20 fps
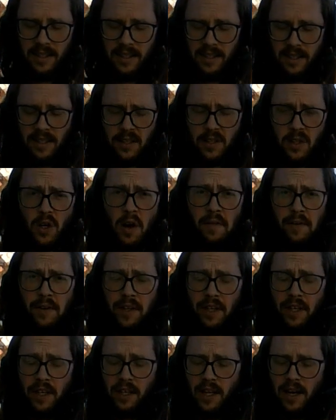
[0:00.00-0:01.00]
soften
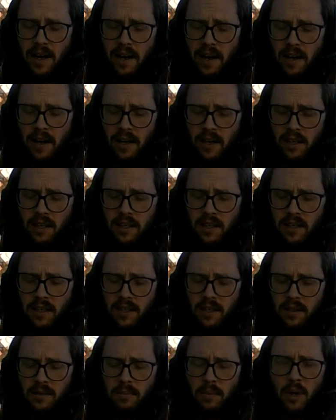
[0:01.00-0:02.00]
the glare,
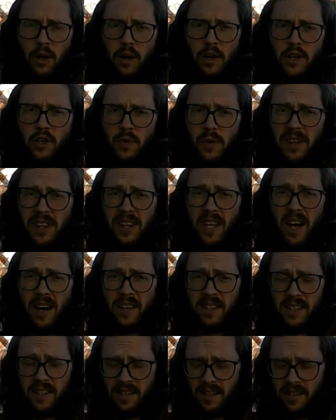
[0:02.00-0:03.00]
merge with
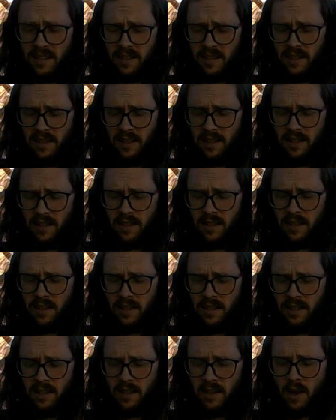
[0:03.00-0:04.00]
dust.
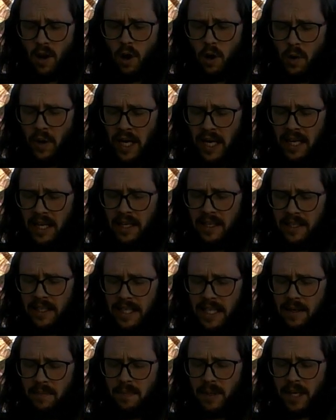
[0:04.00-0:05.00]
O hidden
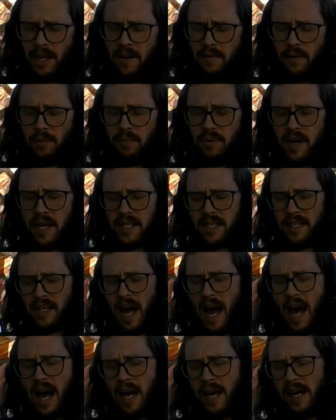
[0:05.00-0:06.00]
deep but ever present,
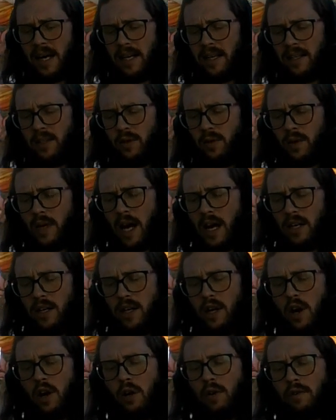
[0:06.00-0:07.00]
I do not
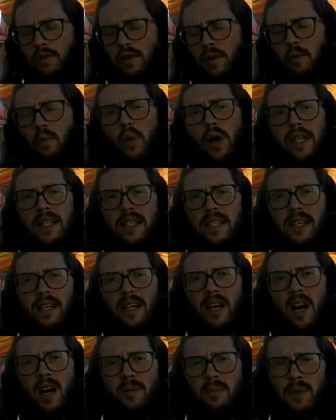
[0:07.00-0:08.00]
know from whence it
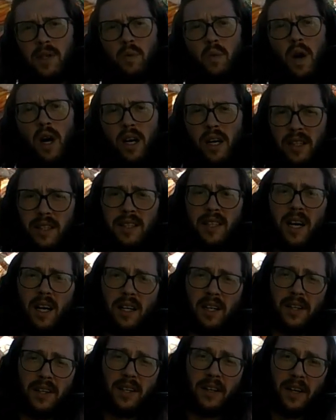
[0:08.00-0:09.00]
comes.
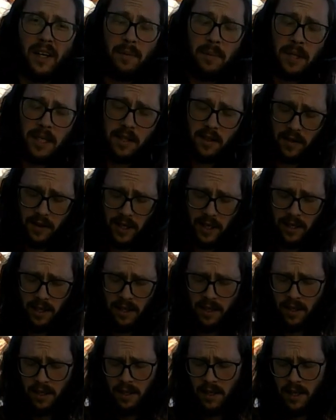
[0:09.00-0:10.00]
Wakantanka, the great mystery.
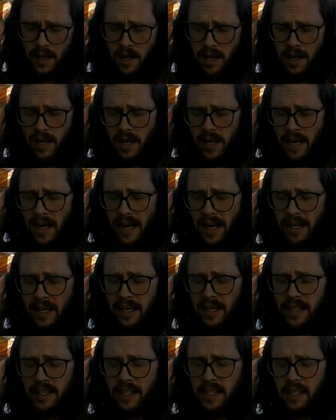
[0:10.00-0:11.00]
It
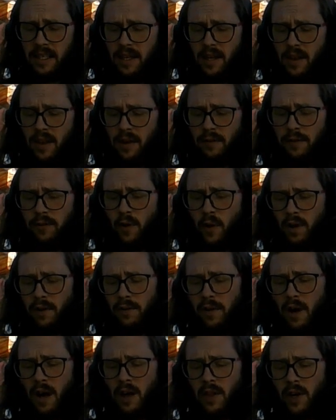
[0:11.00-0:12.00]
is the
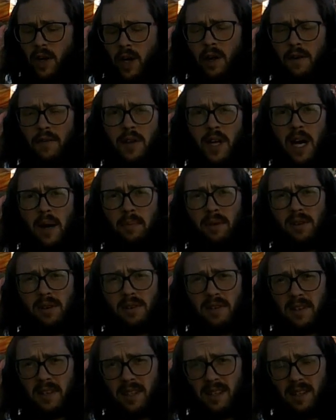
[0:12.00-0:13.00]
forefather of the
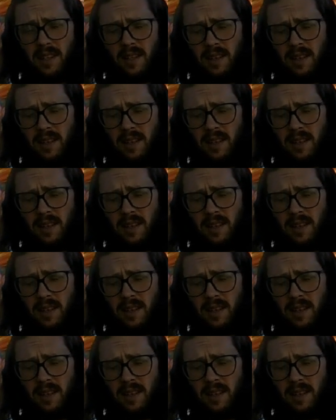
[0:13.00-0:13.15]
emperors.